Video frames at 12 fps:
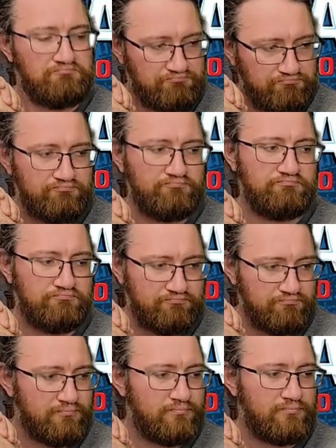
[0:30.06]

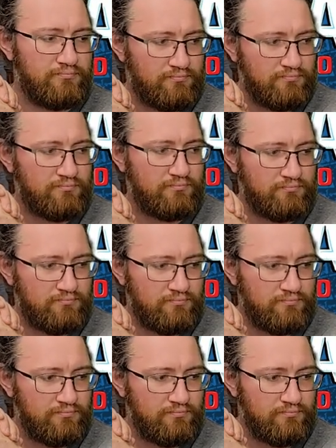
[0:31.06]

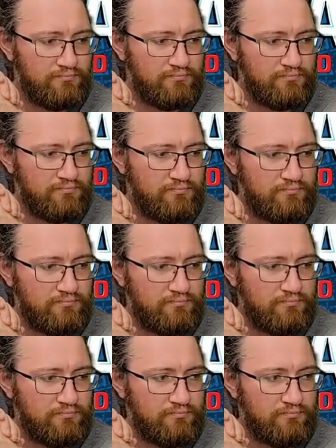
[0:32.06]

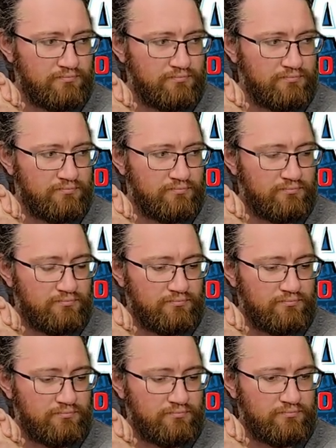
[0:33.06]

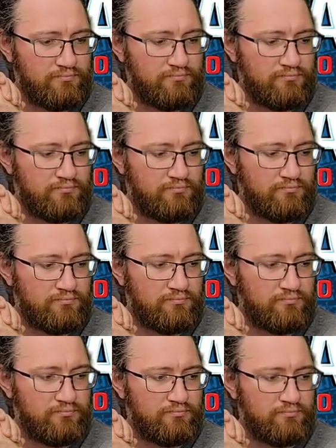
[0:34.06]

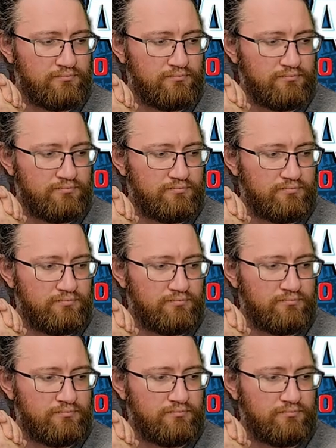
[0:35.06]

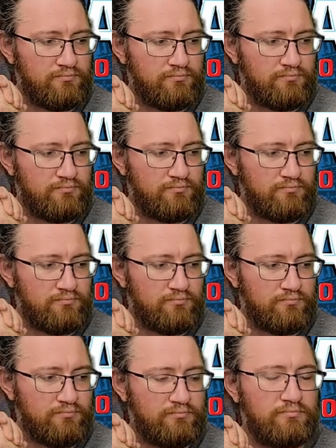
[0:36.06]

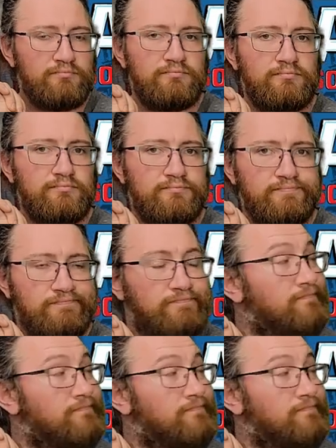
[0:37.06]
No words are spoken by the person on screen.